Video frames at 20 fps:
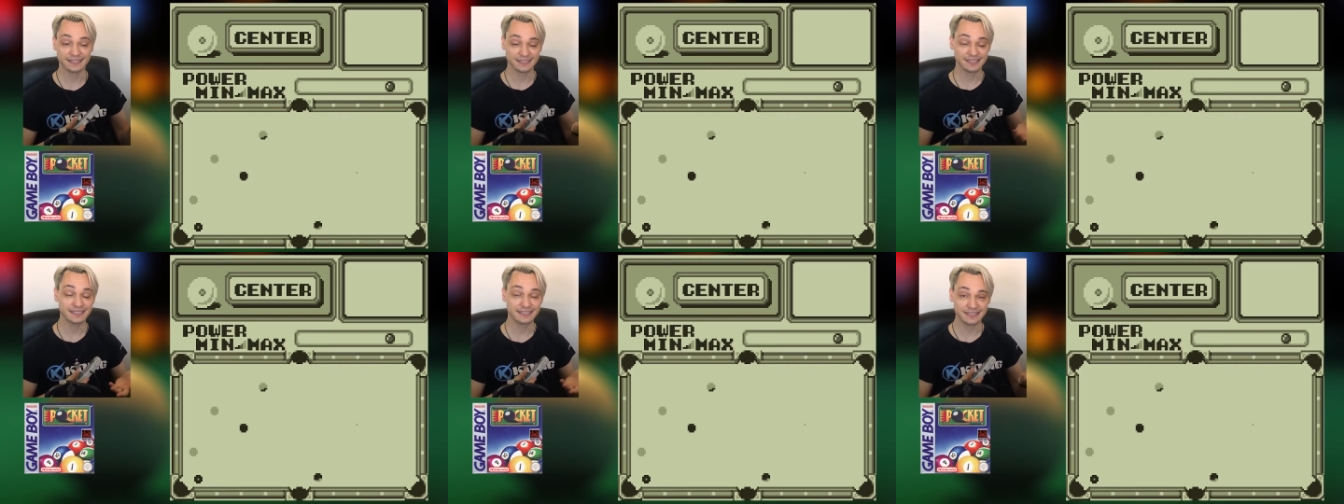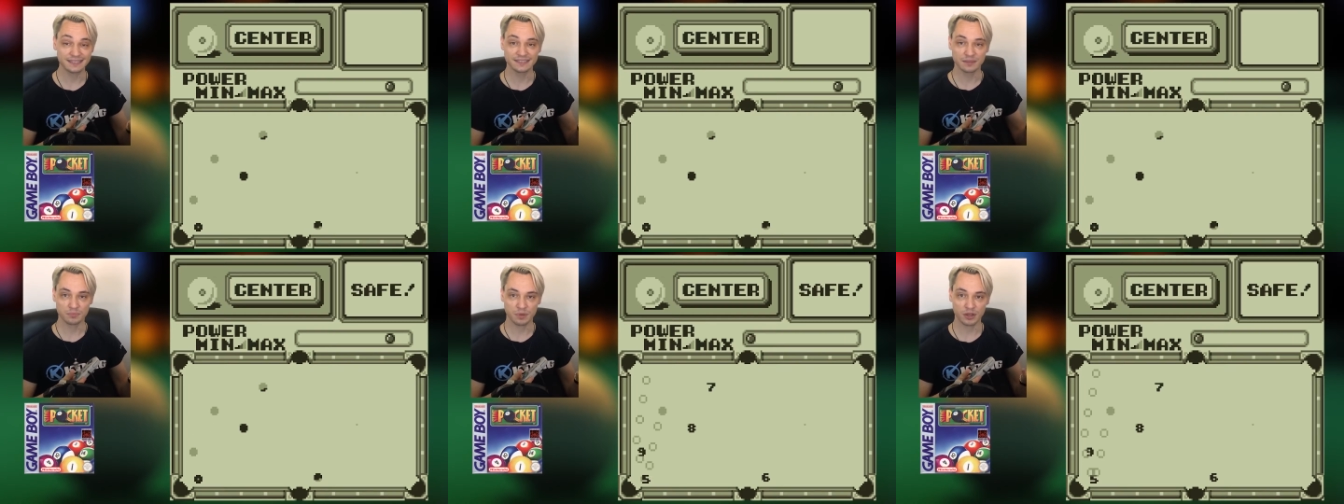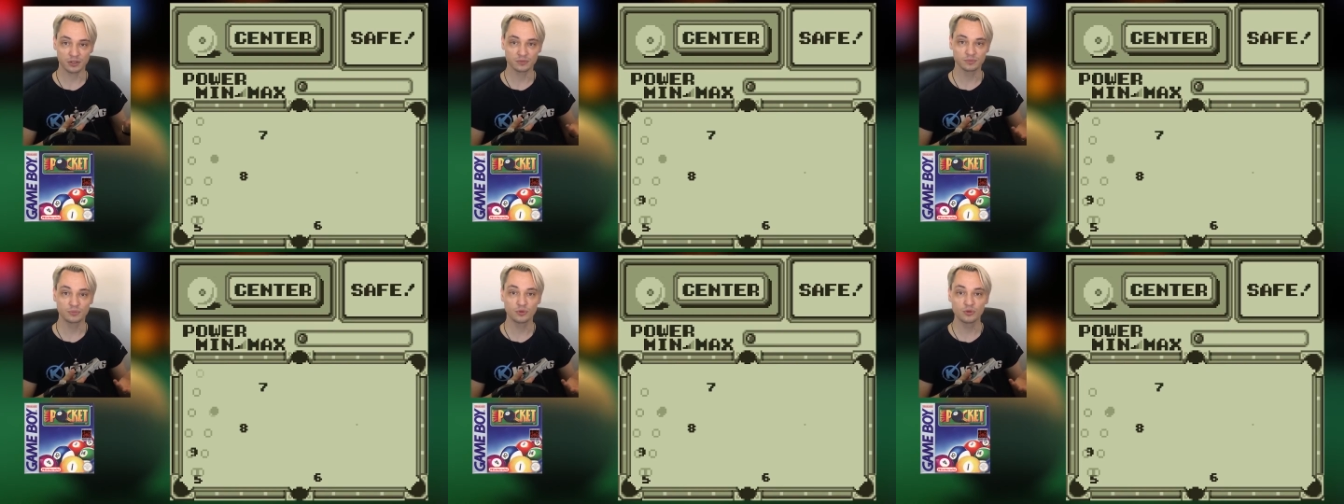this is
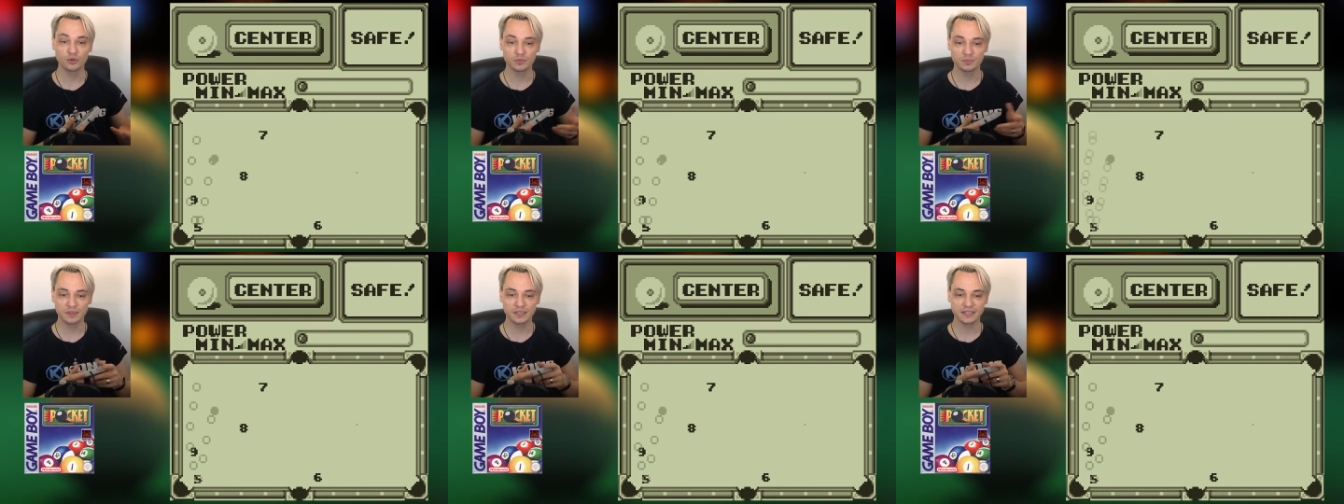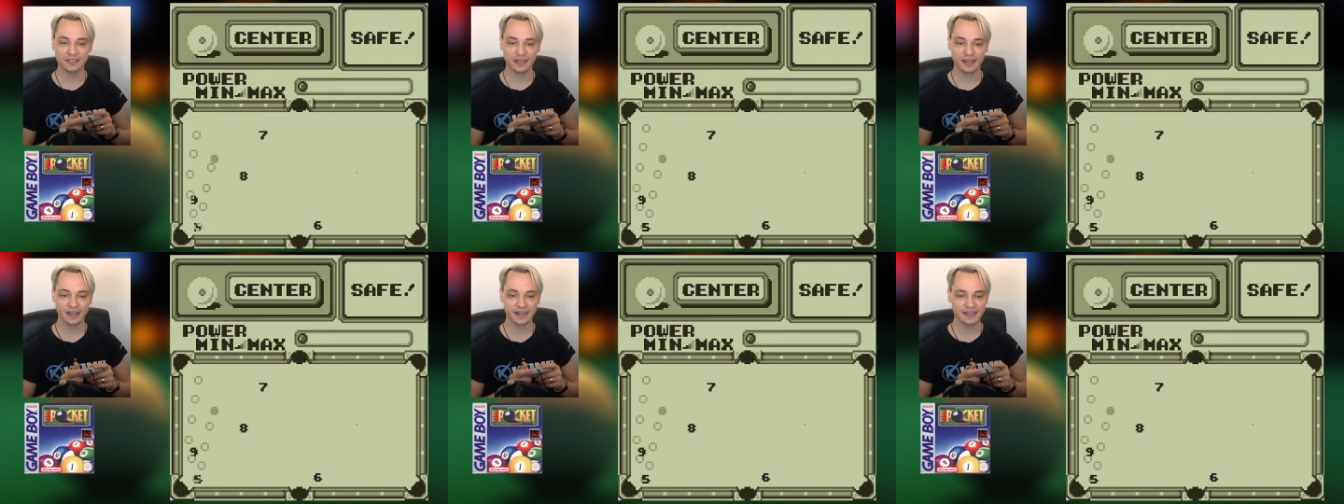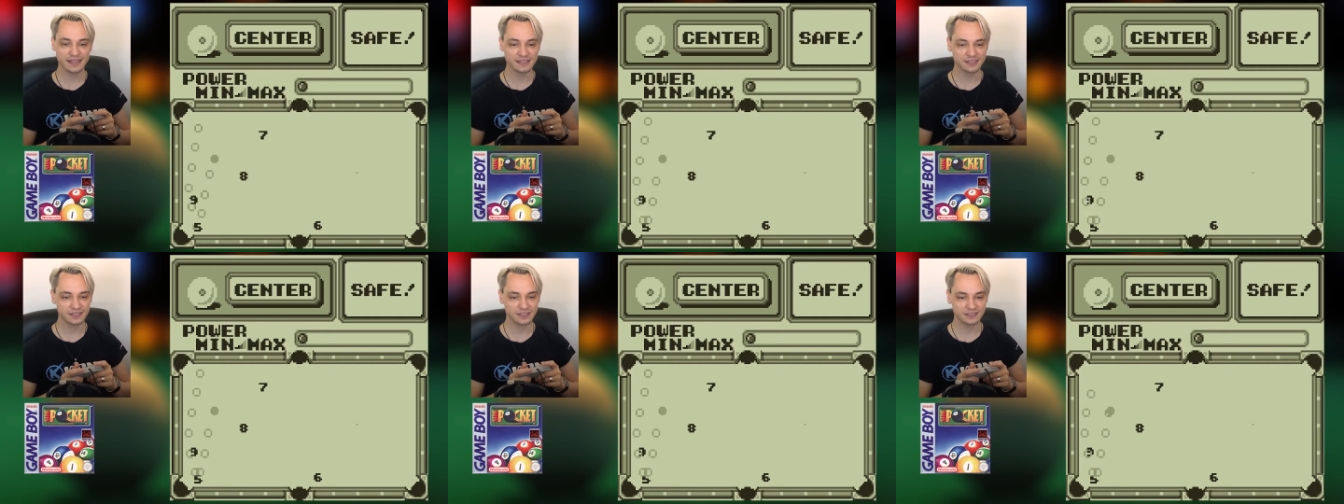about pool billiard,
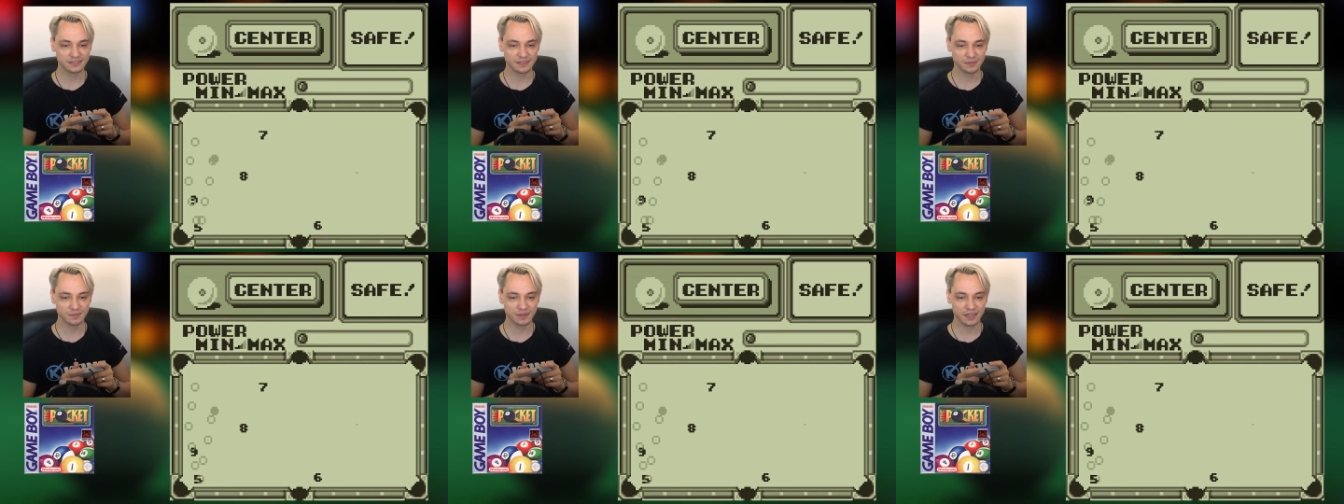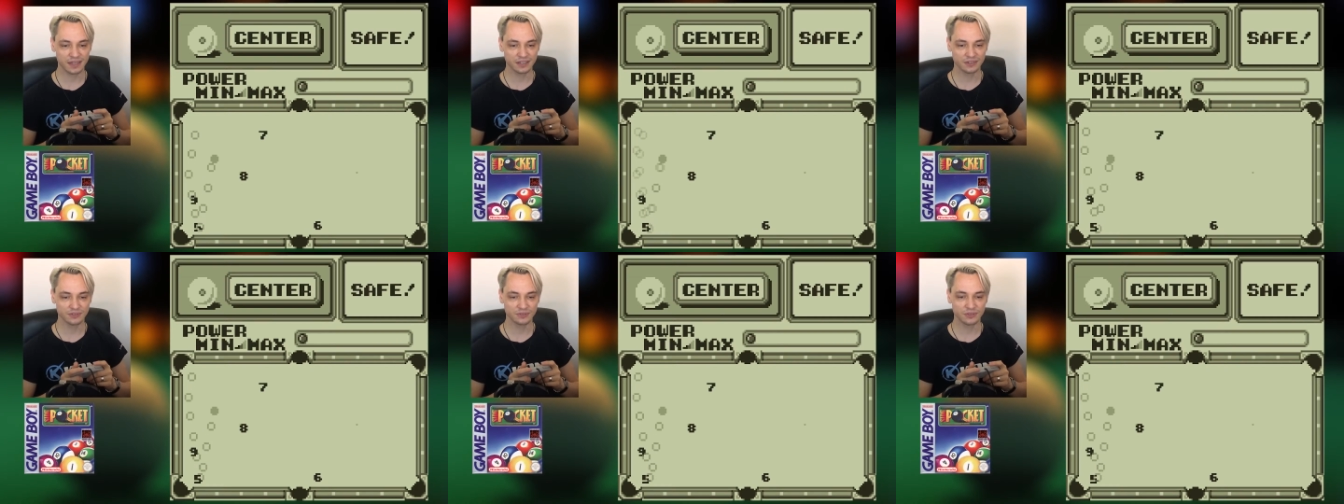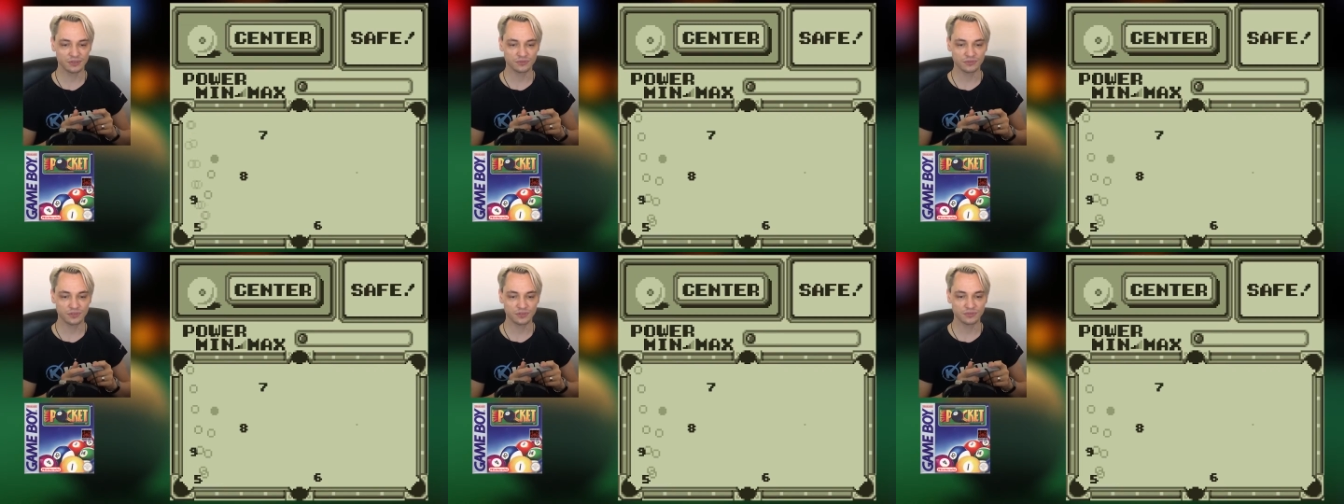and it's not some kind
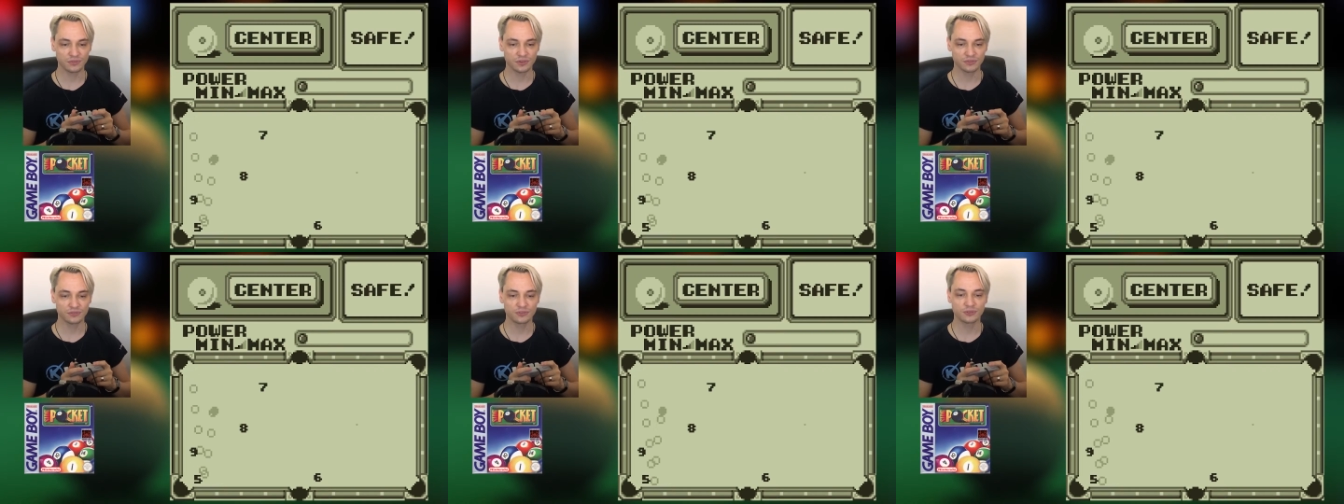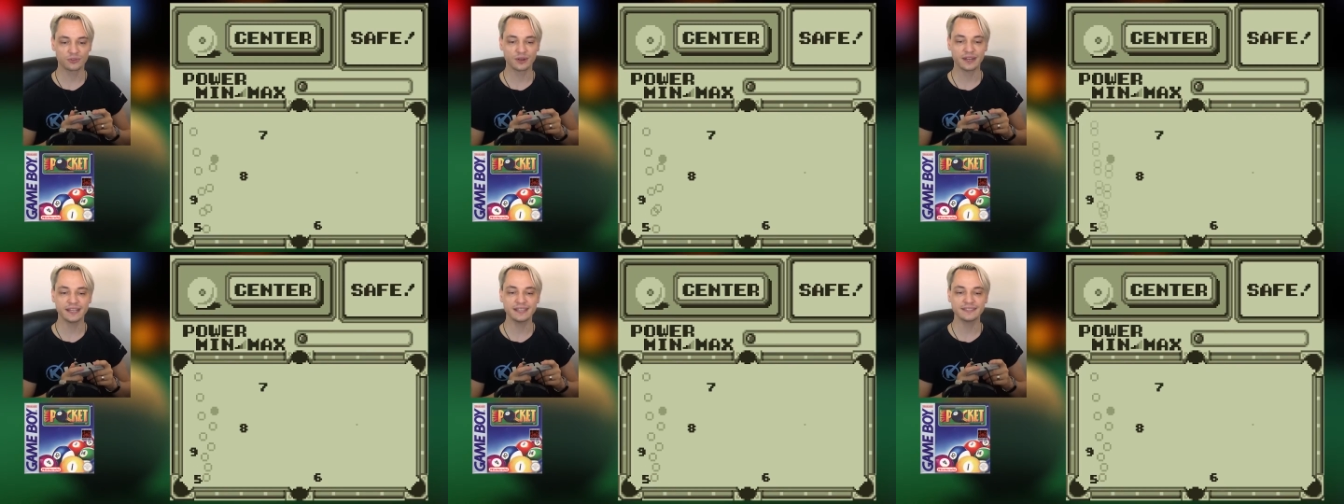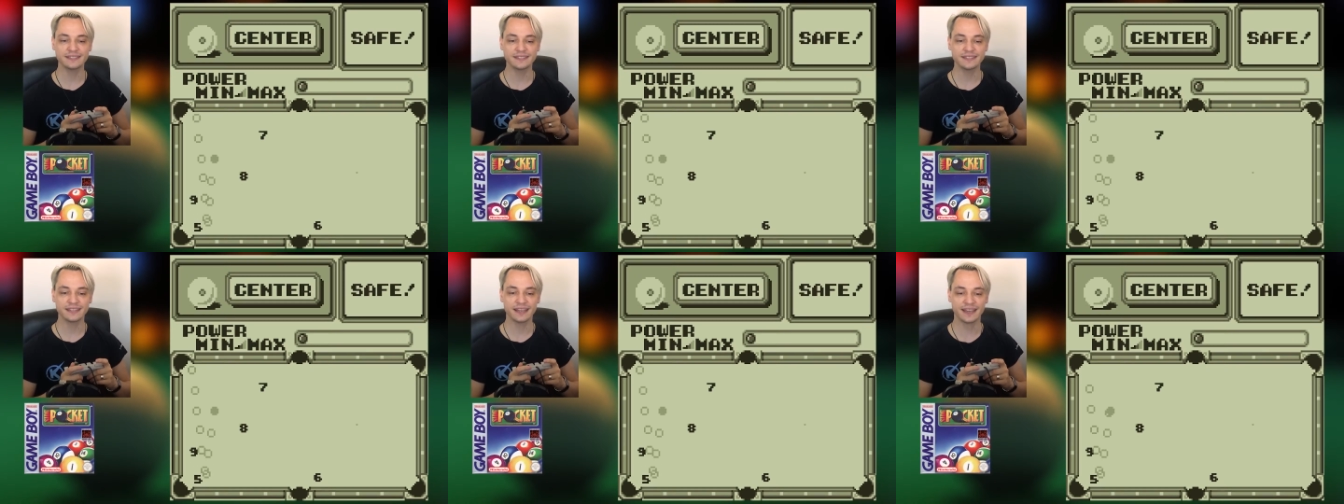of
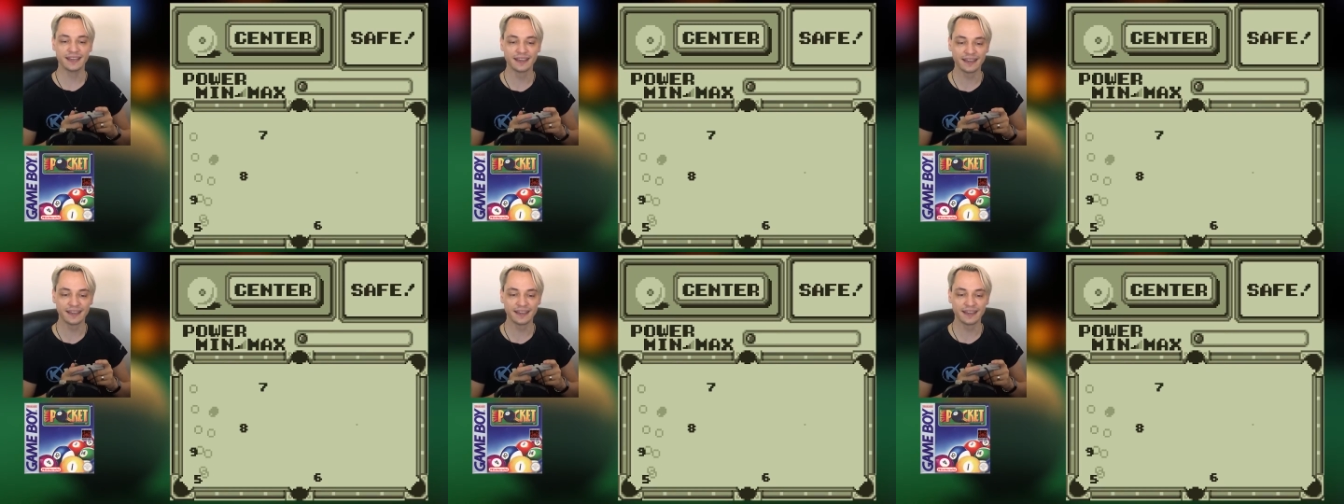crazy